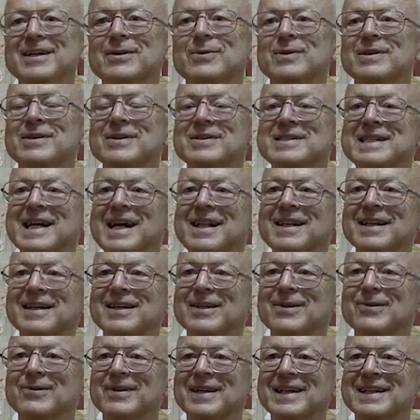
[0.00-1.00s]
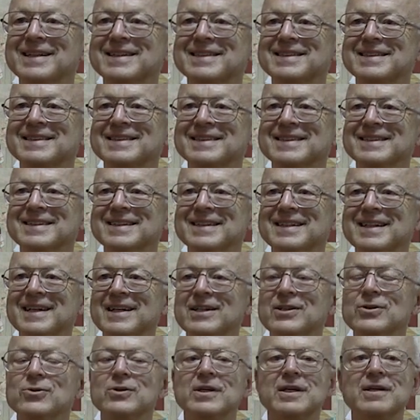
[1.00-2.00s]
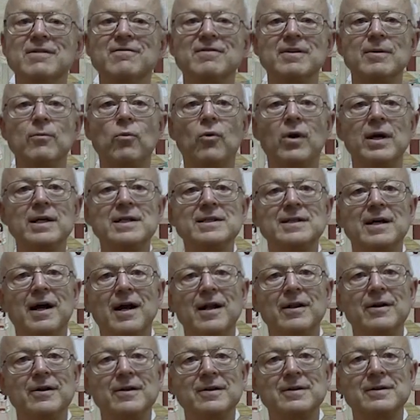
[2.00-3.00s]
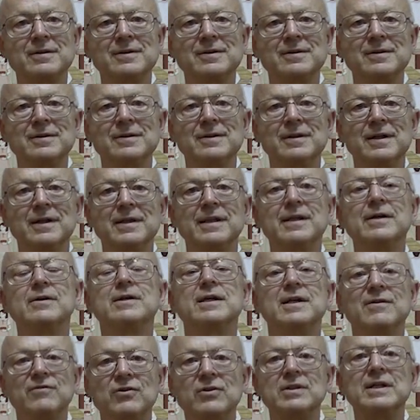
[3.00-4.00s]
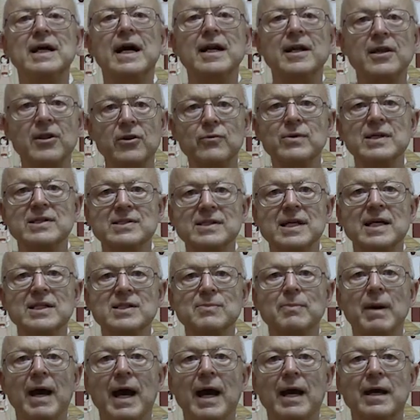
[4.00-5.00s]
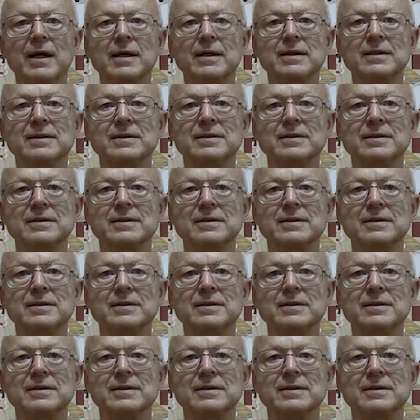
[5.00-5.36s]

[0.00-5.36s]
you know what they're telling you, right? You give them $1, they'll give you 93 cents back.